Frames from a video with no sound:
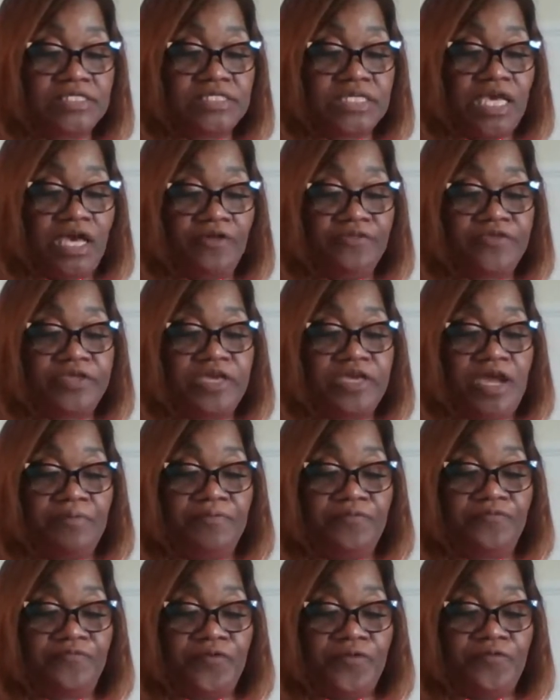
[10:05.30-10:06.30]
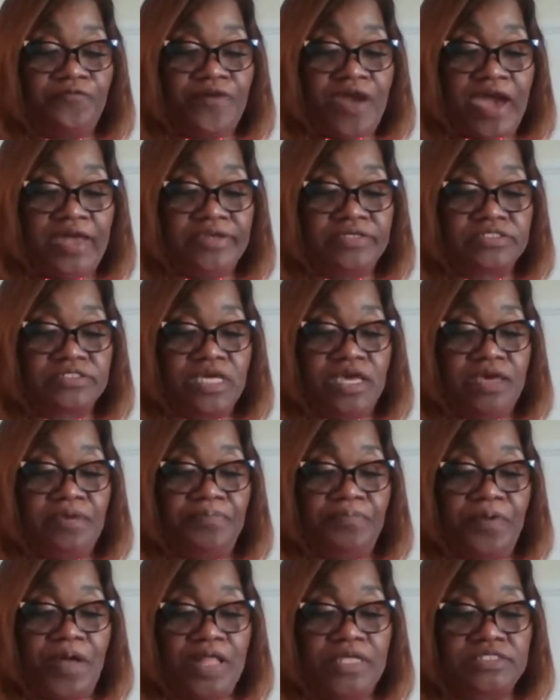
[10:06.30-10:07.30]
As healthcare providers
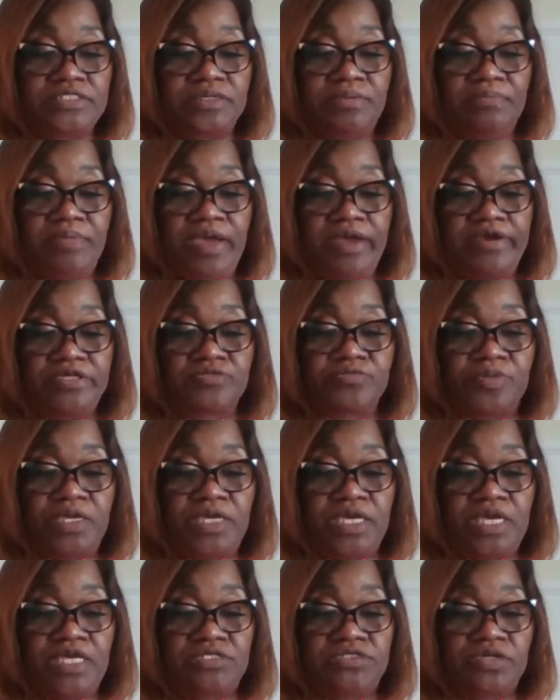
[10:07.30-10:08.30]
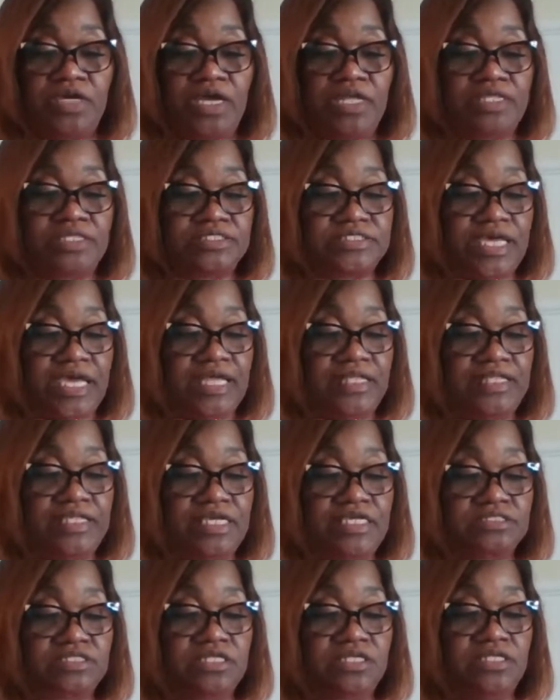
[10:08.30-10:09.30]
and policymakers begin to
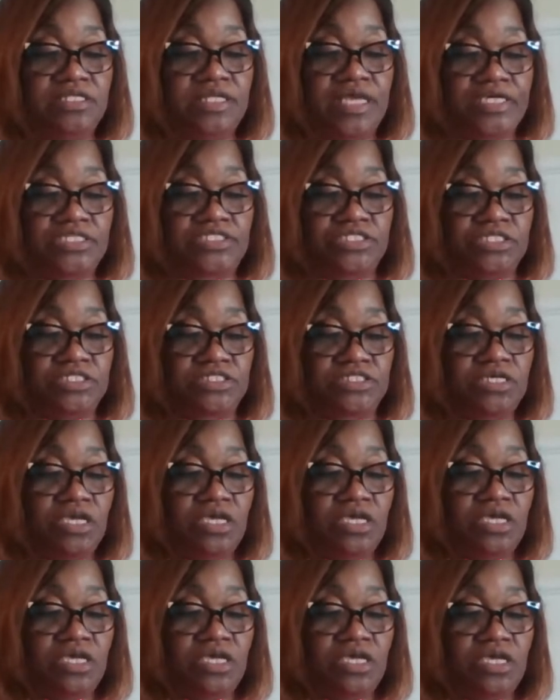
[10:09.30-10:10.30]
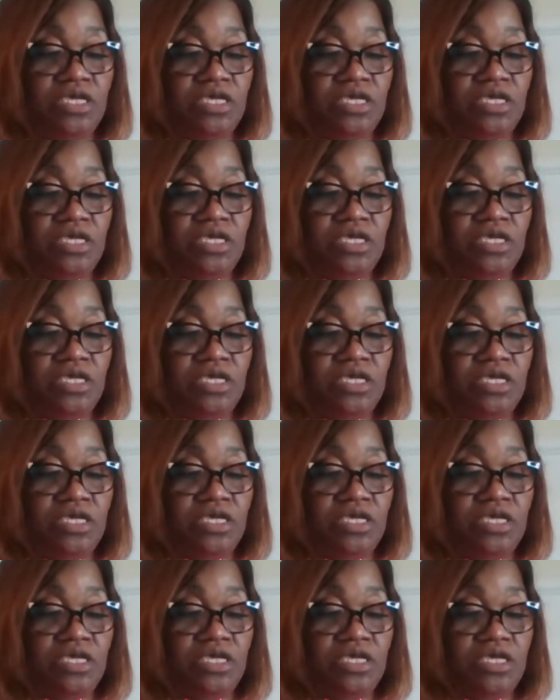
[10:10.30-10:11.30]
understand these connections,
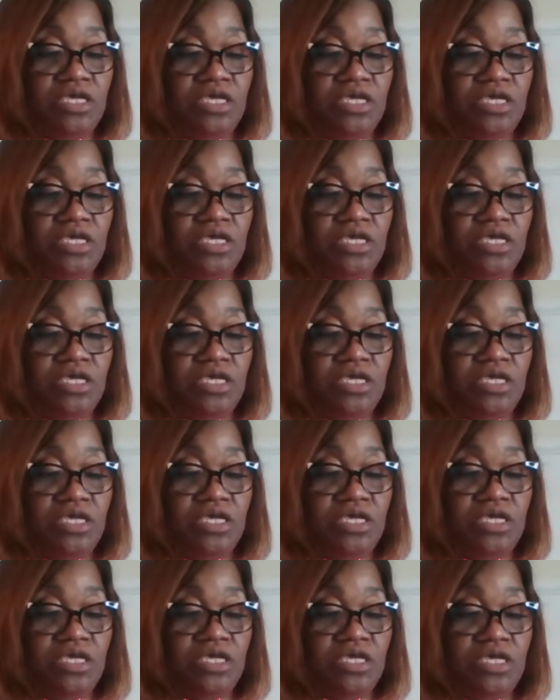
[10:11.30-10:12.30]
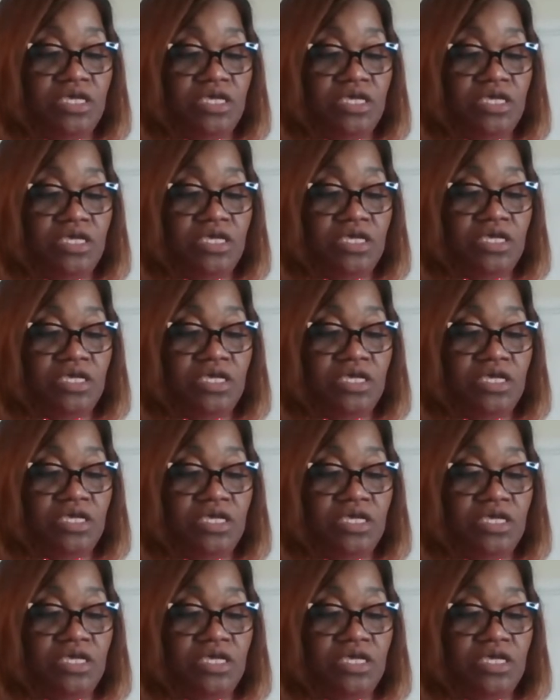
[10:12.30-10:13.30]
trauma-informed approaches to care
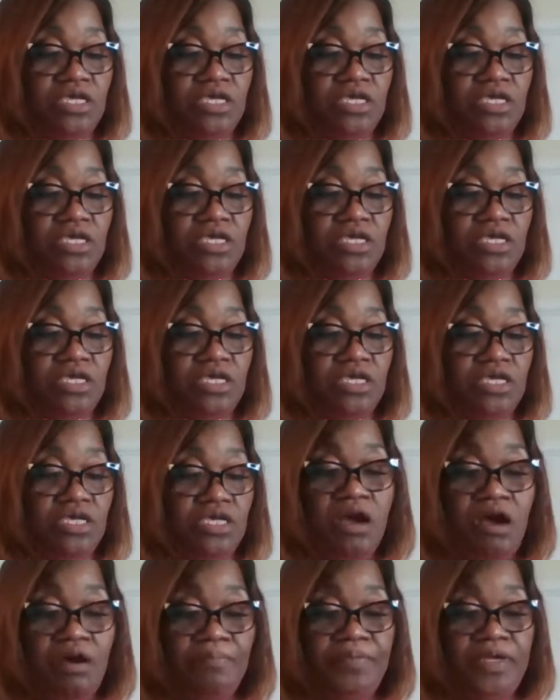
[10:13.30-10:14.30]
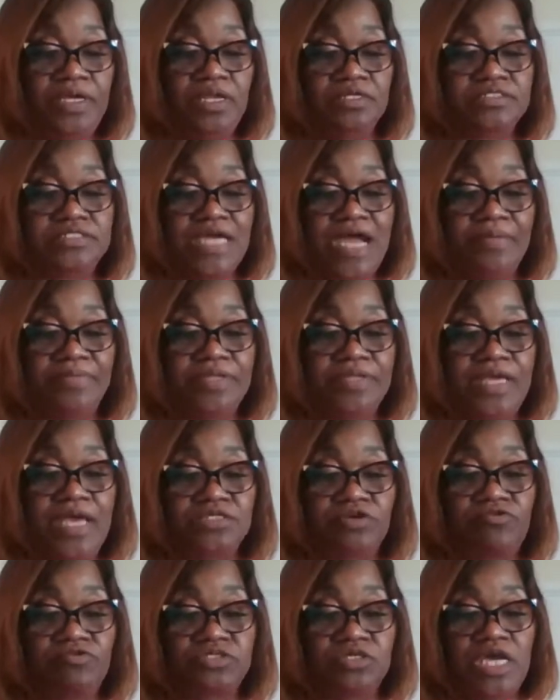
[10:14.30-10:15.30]
are being adopted as a
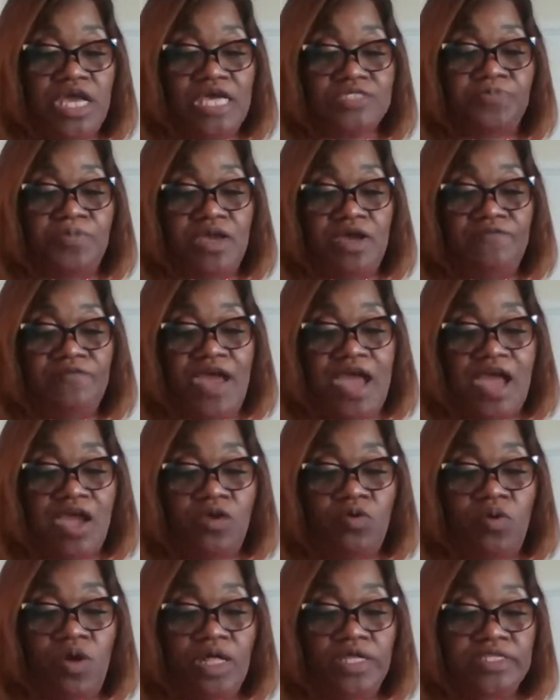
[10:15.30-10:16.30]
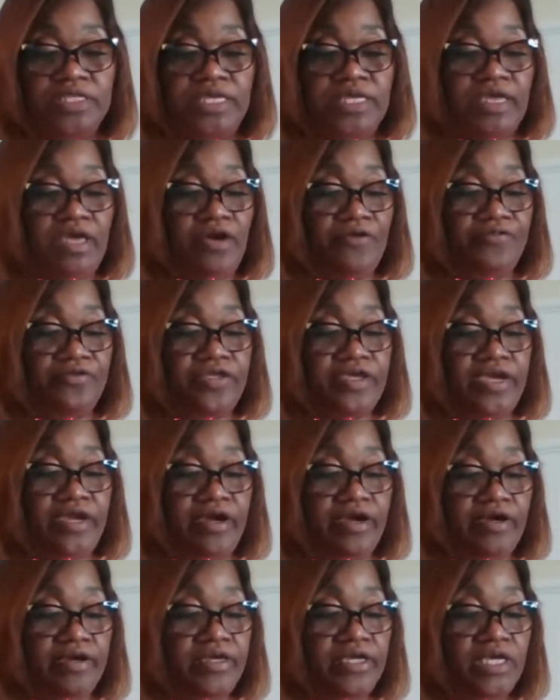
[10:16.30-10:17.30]
crucial aspect of high-quality
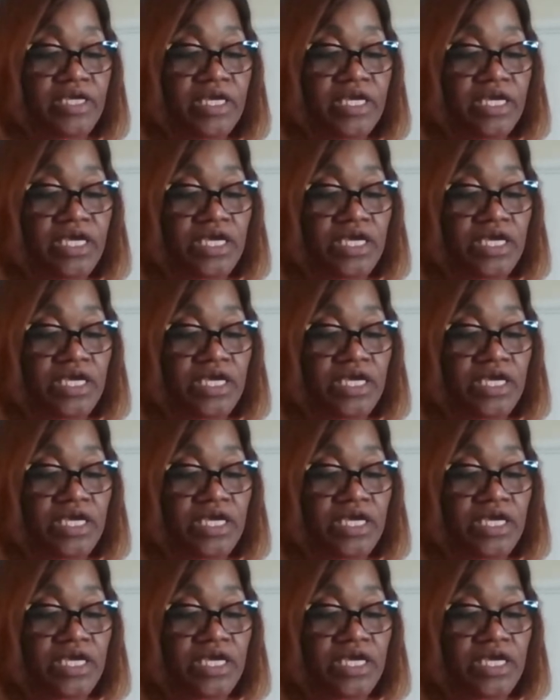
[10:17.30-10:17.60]
healthcare